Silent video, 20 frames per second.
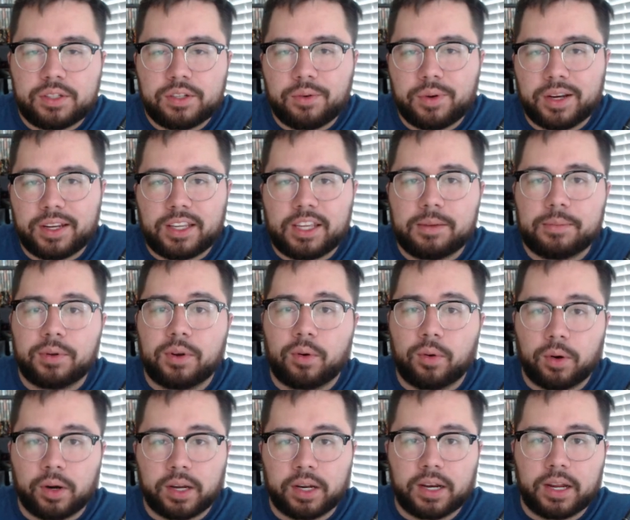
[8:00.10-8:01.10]
you still want to keep it
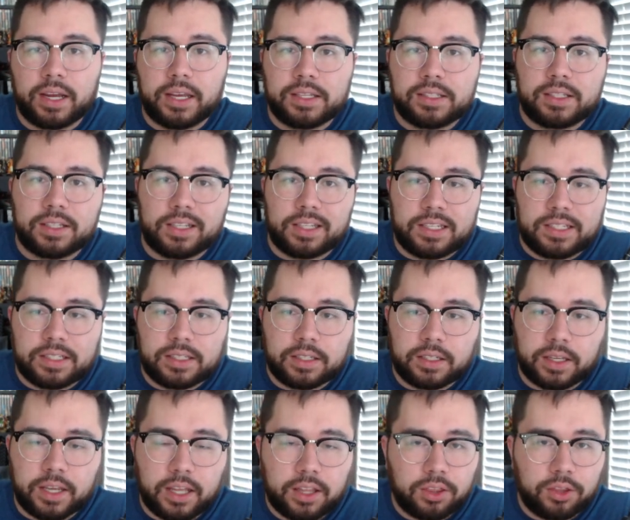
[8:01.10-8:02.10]
organized and easy
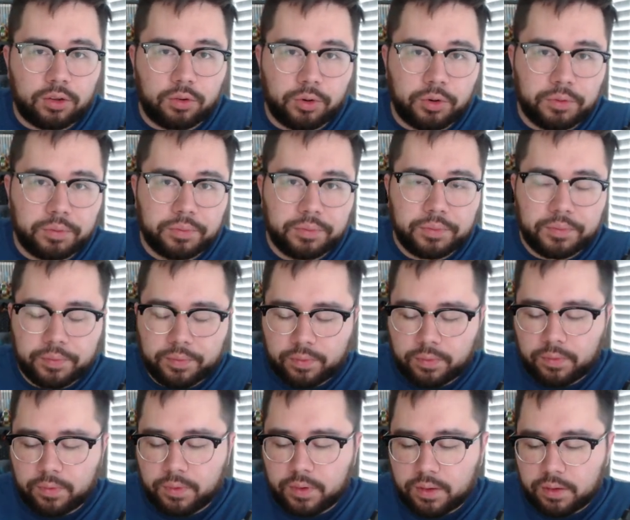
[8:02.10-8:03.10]
to get through
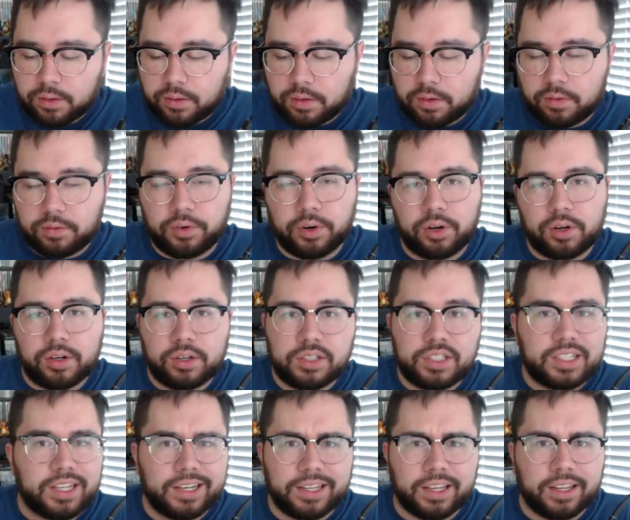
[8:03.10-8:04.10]
for
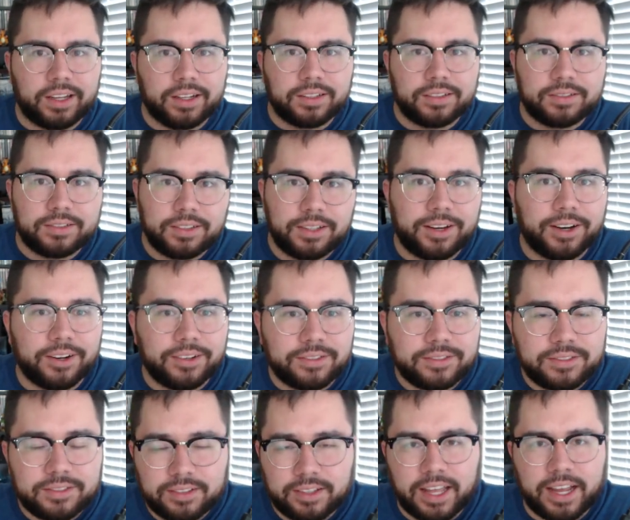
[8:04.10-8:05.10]
studying, you
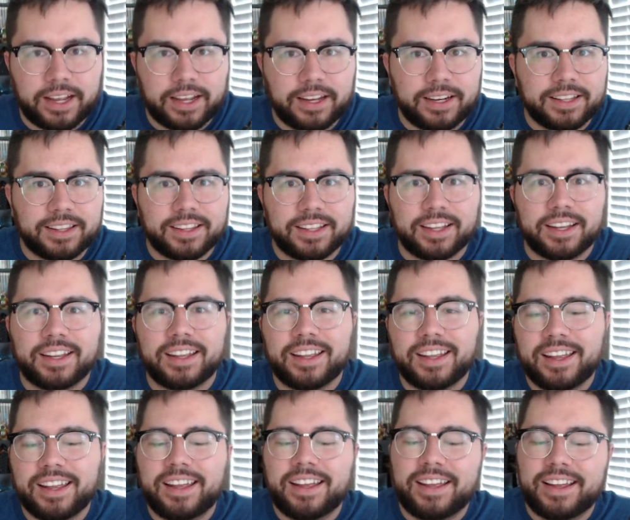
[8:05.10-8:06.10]
know, that kind of thing.
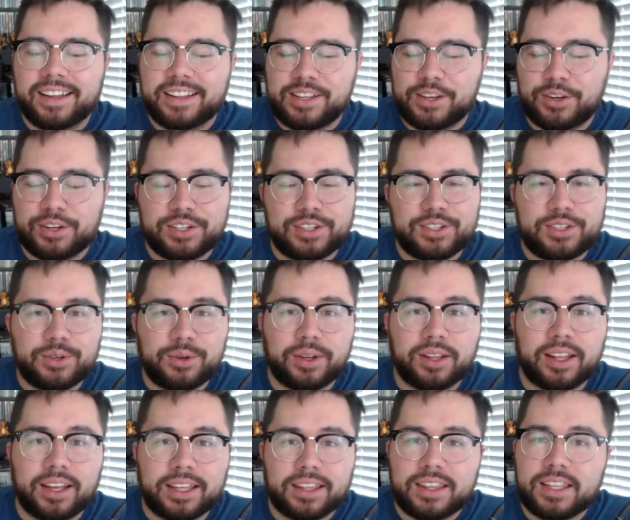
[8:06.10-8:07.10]
You can just do
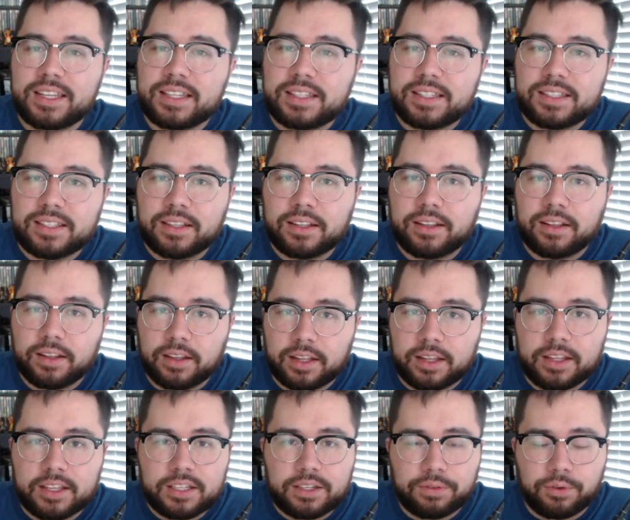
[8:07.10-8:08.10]
it like this,
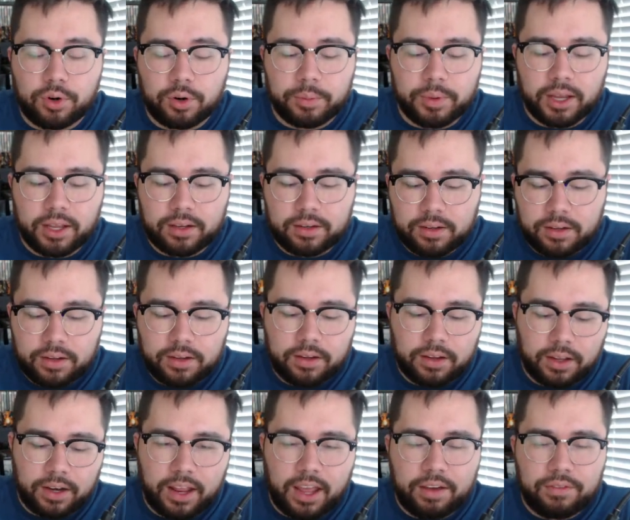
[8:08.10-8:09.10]
in this format,
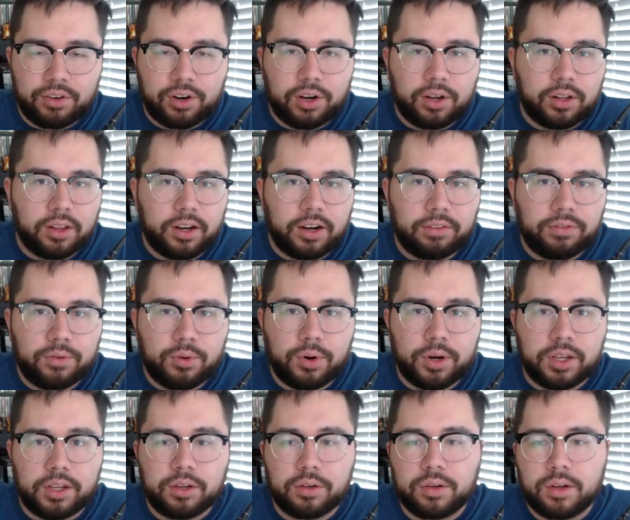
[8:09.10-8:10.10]
and have it all there
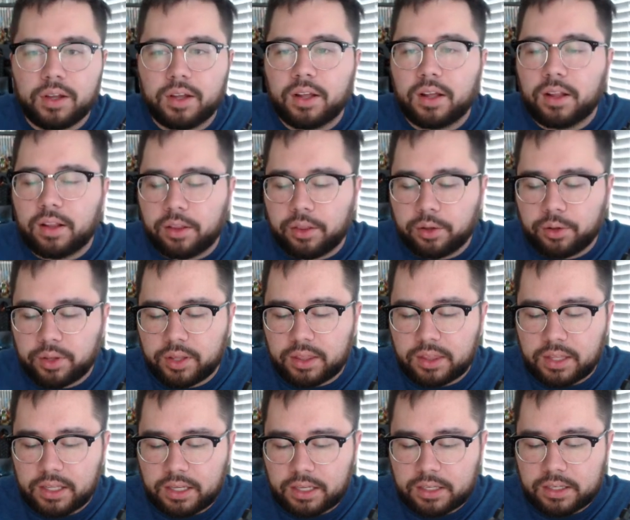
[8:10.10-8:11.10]
for you. The only
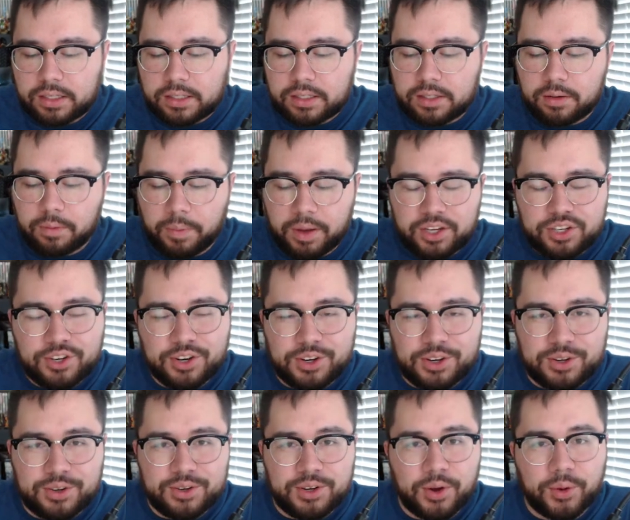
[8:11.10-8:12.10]
thing is, make
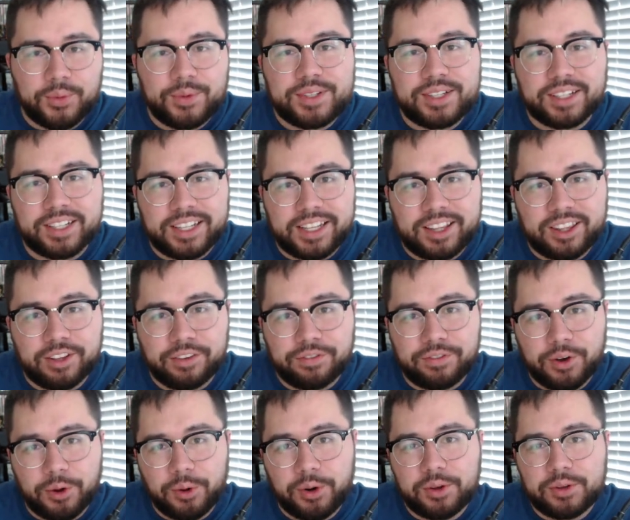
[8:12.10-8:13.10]
sure you don't delete the
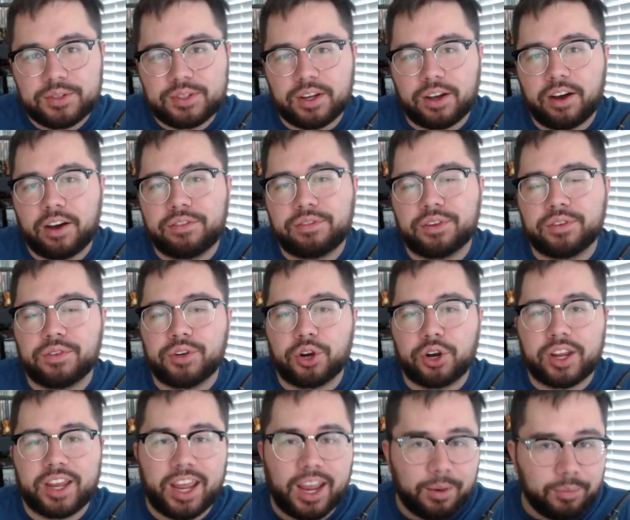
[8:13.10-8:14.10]
photos off of
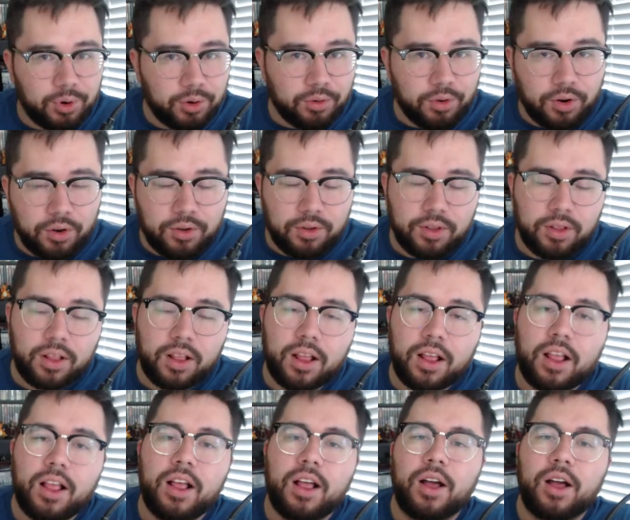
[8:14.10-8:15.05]
your camera roll,